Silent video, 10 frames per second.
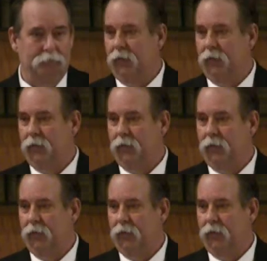
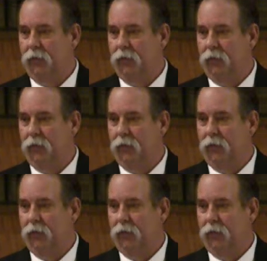
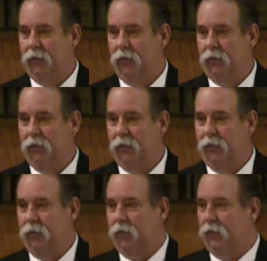No one is speaking in this clip.